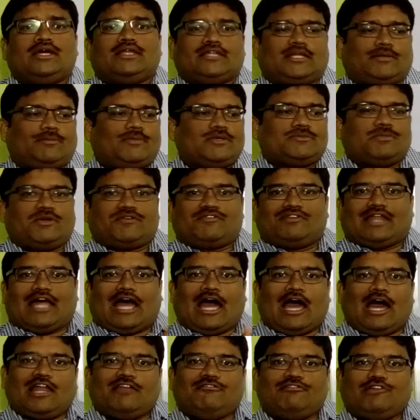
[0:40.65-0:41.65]
that means between
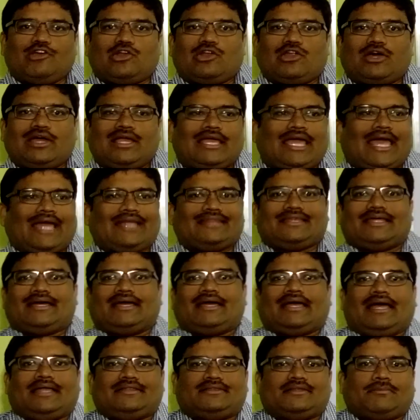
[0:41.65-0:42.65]
alveoli and
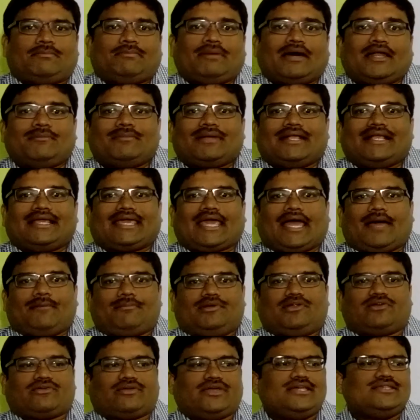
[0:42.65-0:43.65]
the pulmonary
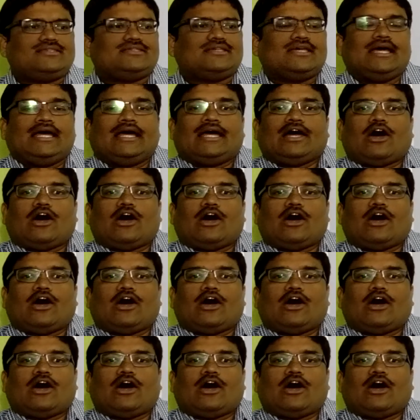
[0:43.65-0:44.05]
capillaries,